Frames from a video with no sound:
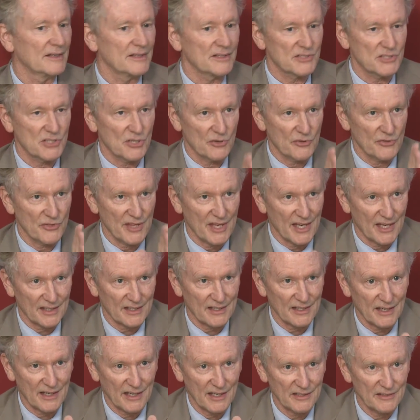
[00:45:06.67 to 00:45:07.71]
So
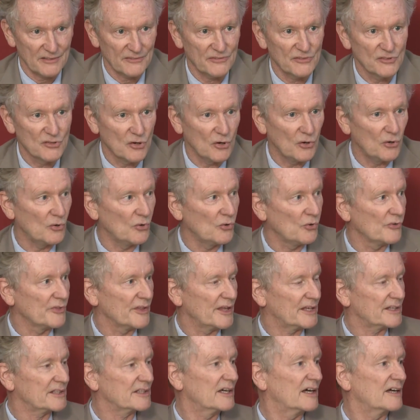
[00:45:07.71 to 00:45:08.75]
that kind of goal,
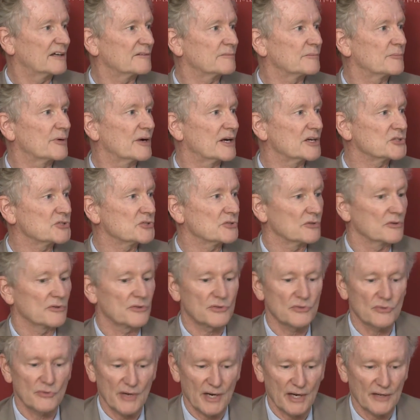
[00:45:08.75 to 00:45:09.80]
that kind of pressure
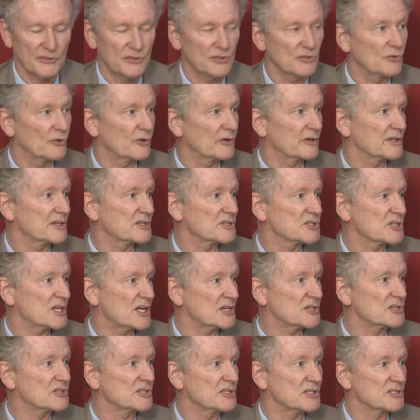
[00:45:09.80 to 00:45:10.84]
throughout the
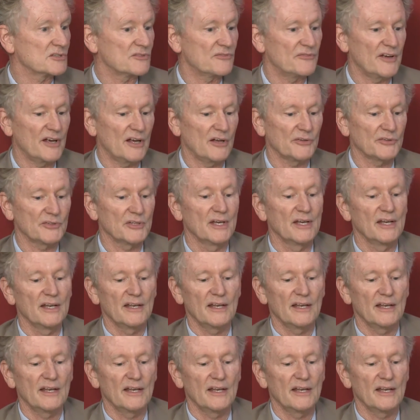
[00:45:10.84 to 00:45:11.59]
organization is felt,